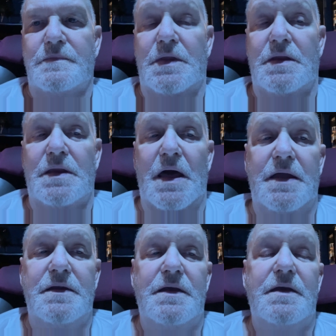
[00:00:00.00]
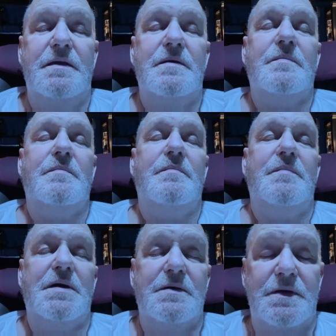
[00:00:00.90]
90
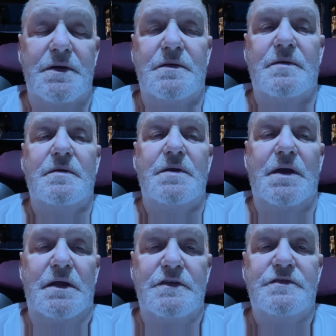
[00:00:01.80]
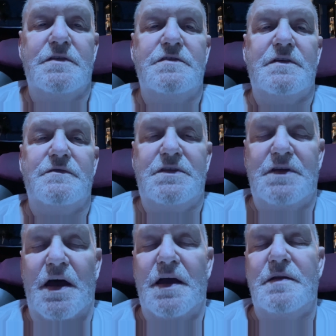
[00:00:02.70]
million innocents have
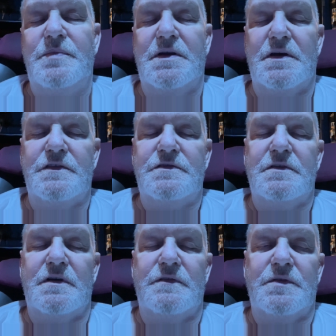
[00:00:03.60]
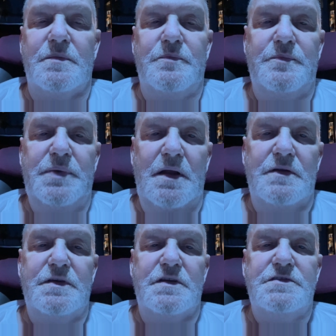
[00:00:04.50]
died because of the
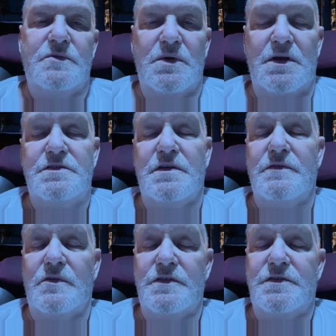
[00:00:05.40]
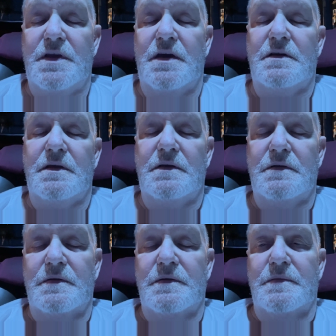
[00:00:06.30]
politics and religion of Christianity.
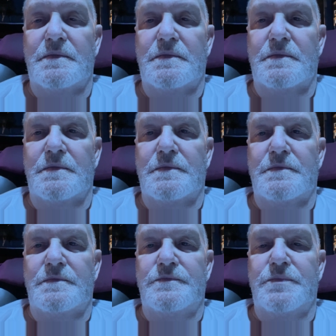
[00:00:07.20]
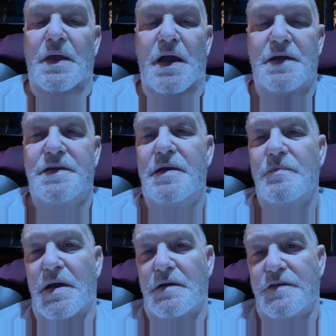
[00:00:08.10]
I keep
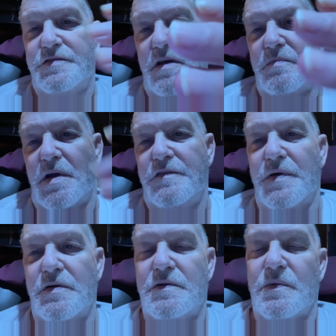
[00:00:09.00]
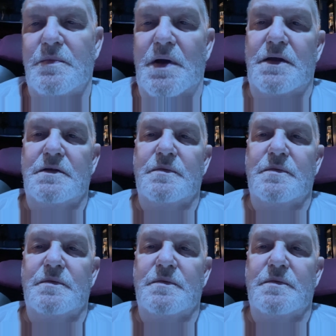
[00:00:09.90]
my list on my phone to remind